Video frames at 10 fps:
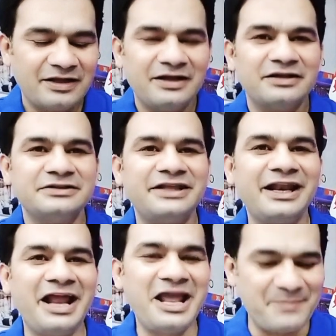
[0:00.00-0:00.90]
The
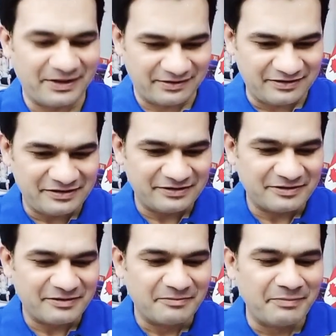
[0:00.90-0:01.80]
label
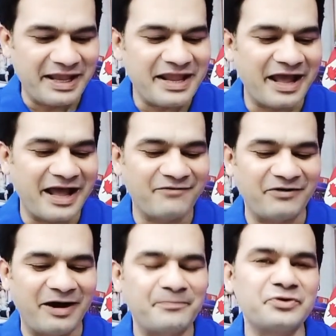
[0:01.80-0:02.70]
may have
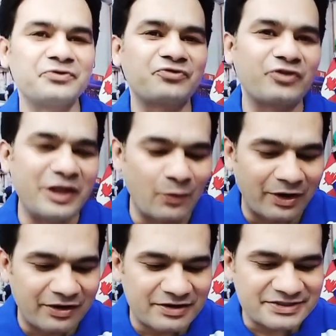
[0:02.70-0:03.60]
up to 3
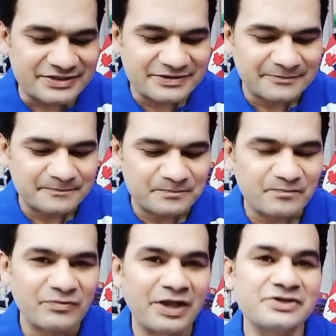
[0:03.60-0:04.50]
words.
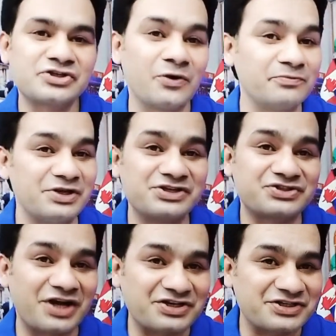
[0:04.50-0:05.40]
So
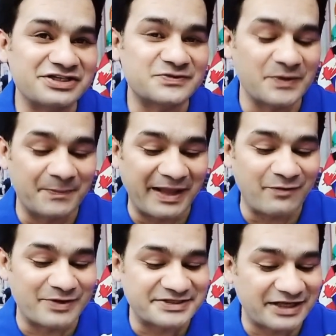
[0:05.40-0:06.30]
instructions will play
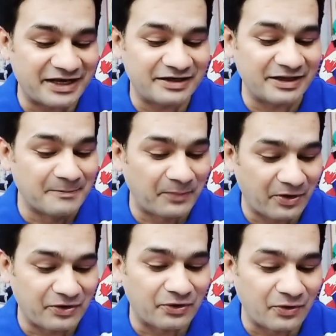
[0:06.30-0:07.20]
once again
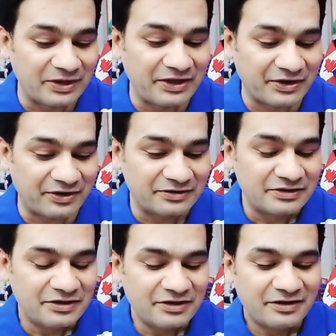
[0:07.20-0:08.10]
important role here.
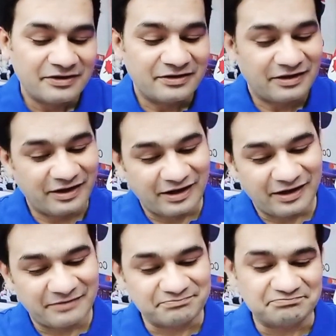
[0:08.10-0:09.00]

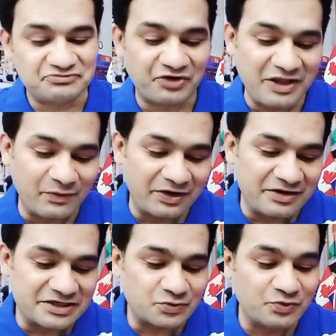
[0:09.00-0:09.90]
3
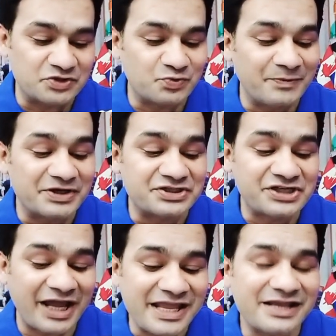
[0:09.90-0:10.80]
words which will be
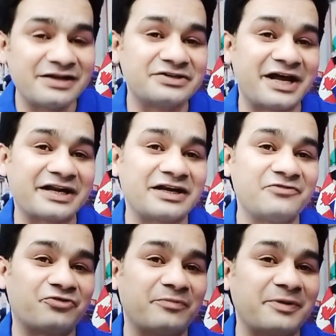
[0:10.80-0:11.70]
taken directly
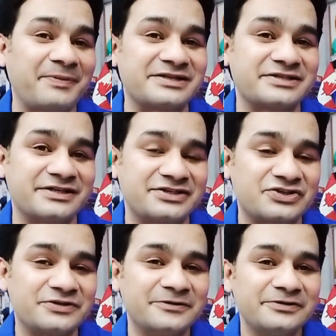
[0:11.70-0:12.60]
from the
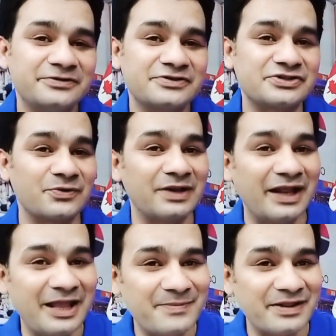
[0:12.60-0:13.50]
passage. So
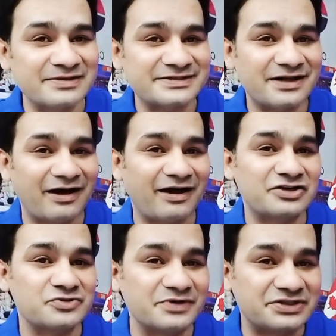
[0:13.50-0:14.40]
labels
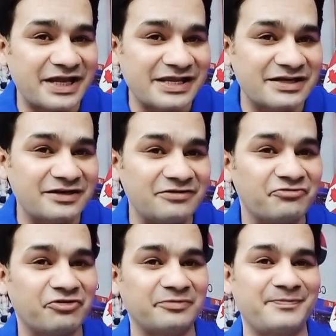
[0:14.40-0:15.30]
are to be taken
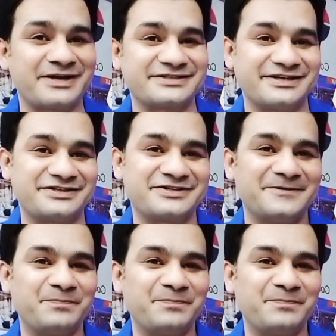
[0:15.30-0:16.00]
from the passage.